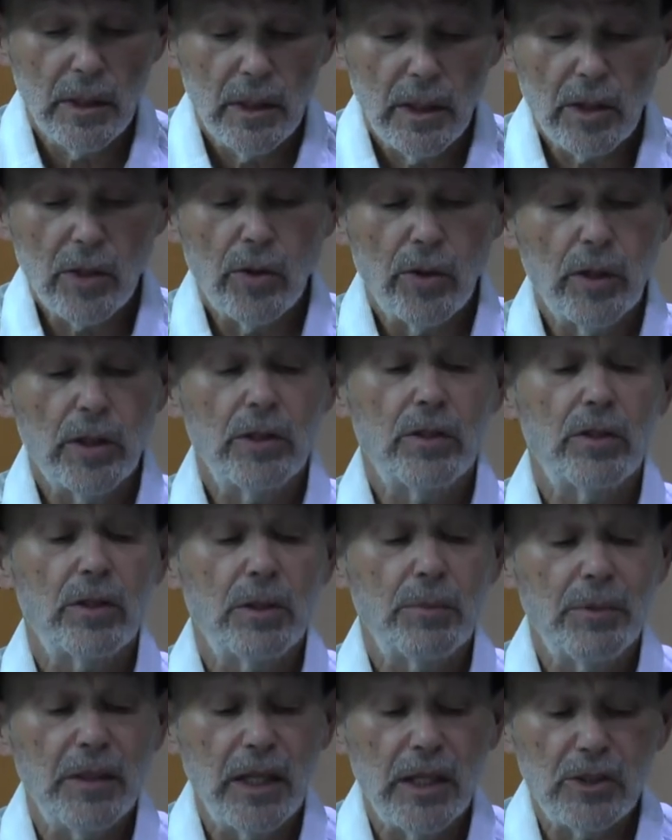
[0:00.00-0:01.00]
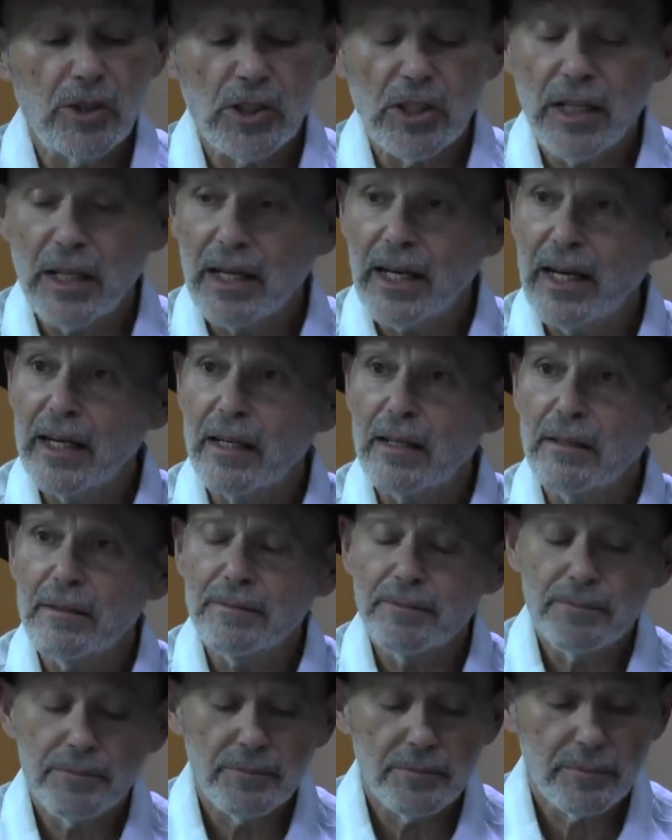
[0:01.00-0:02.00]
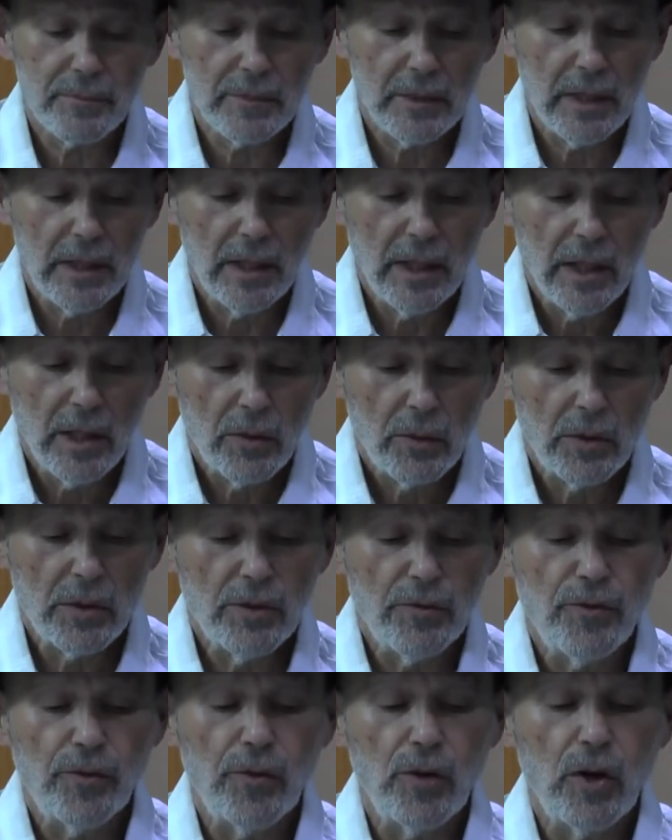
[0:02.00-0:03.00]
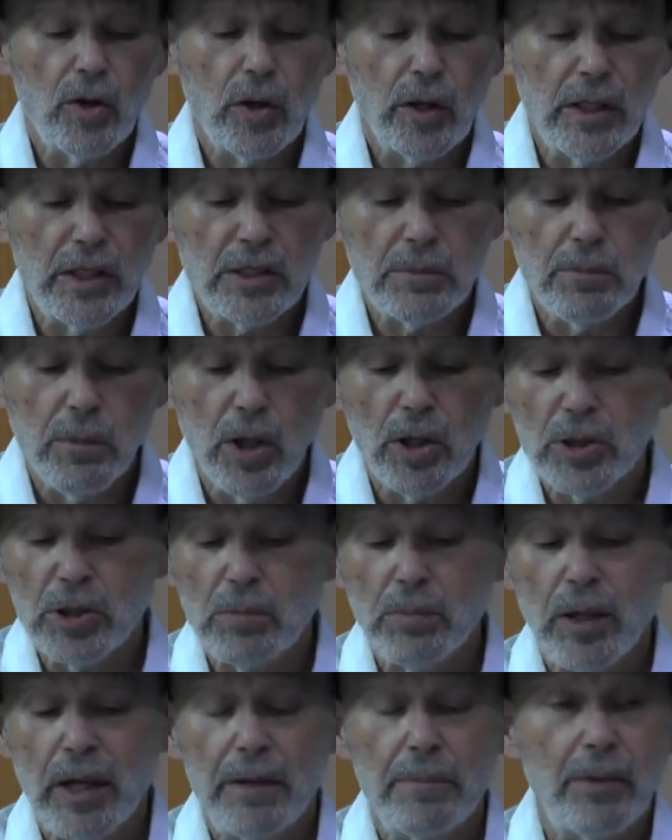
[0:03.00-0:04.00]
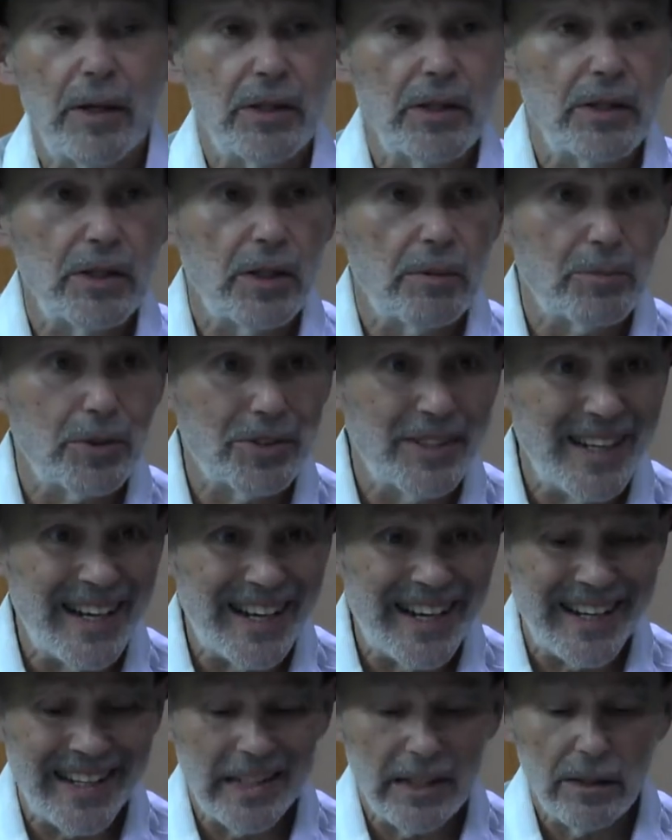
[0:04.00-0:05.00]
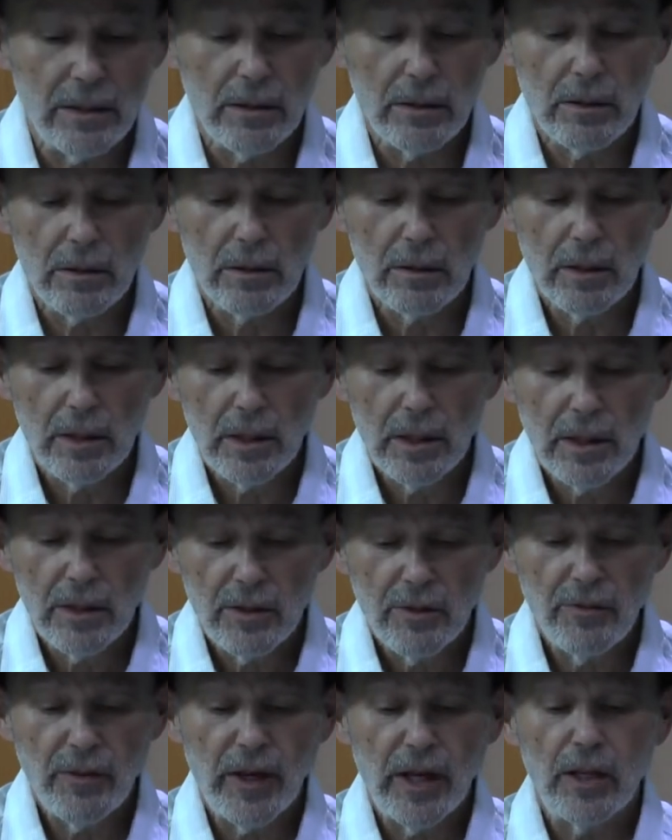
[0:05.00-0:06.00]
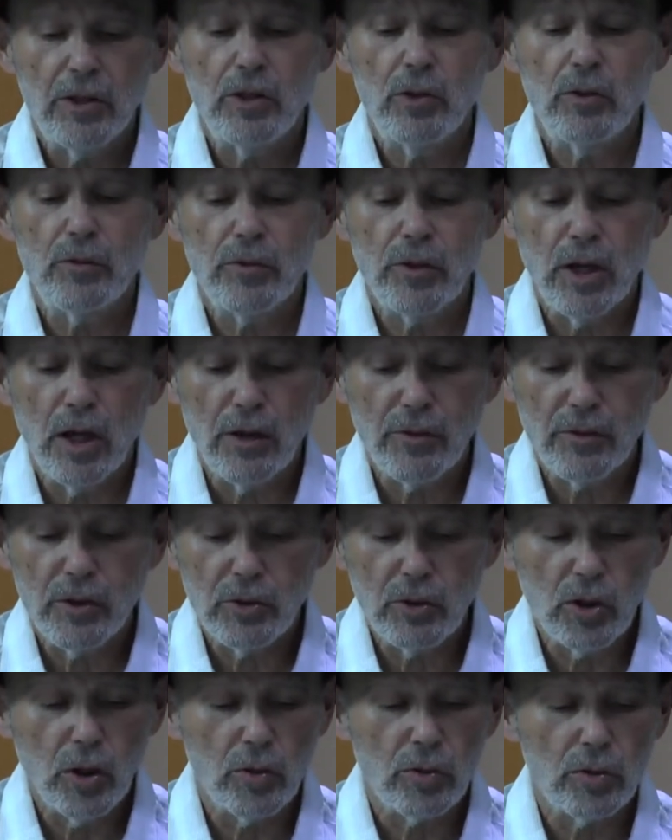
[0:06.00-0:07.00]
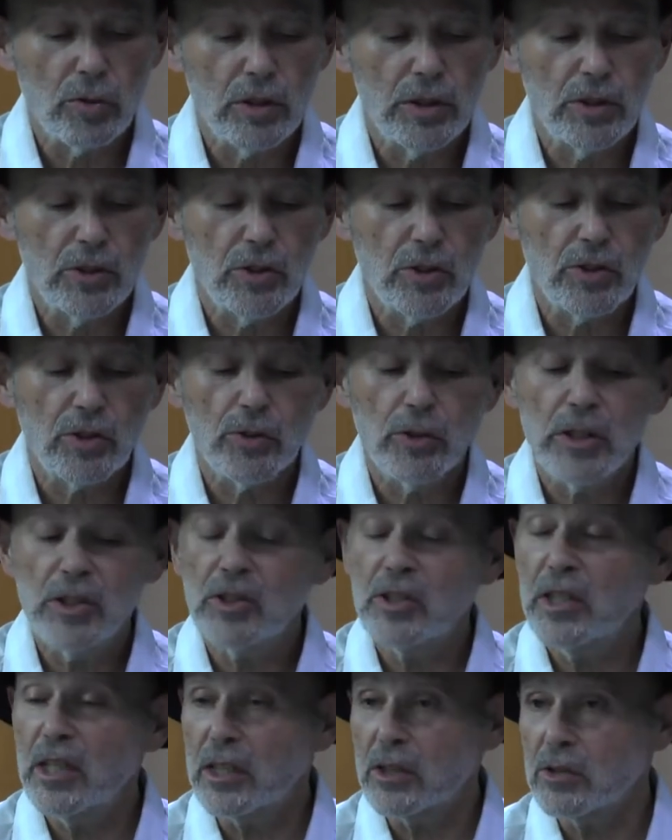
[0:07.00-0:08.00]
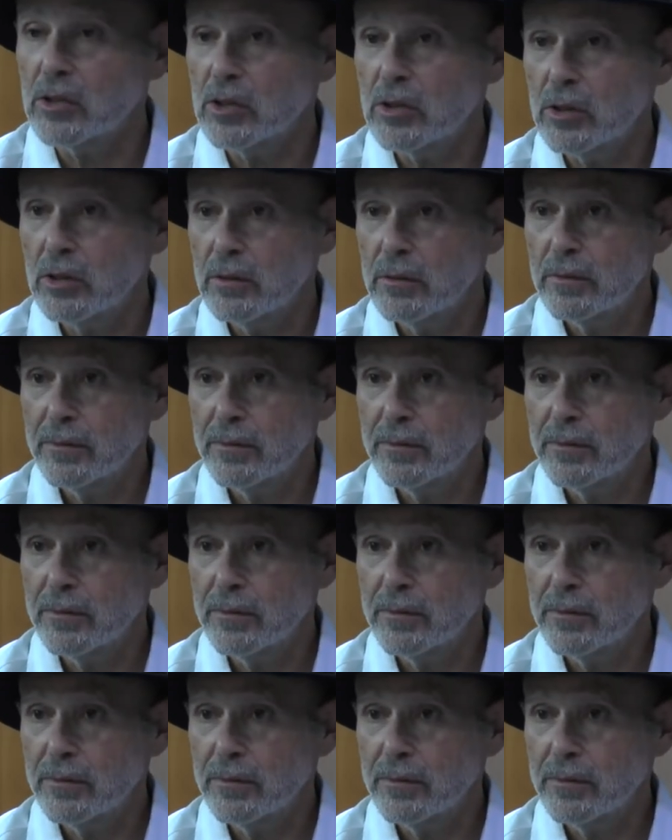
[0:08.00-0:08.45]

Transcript: According to the Bnei Yisachar, when the four is multiplied by the number nine, the value of, of the total is 36.